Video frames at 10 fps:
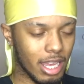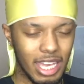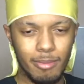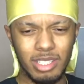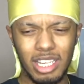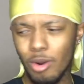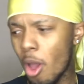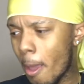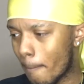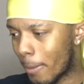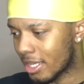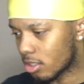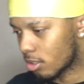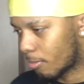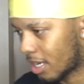I can't even say it.
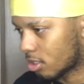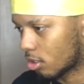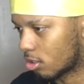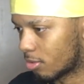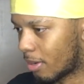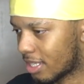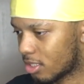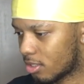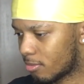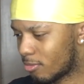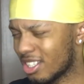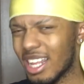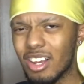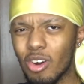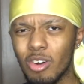Bicyclers. What are
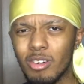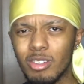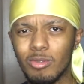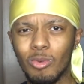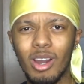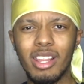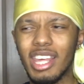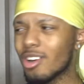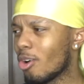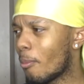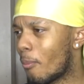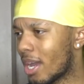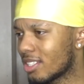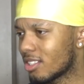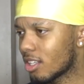they called? What are they called?
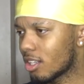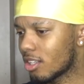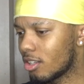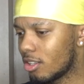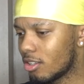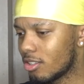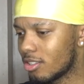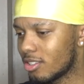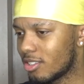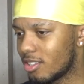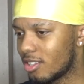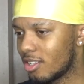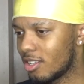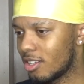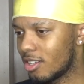Bicyclers.
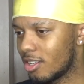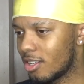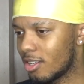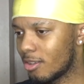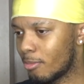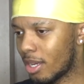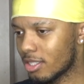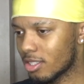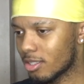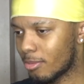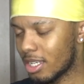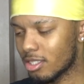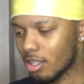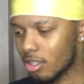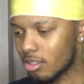
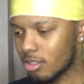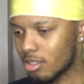Bicyclers.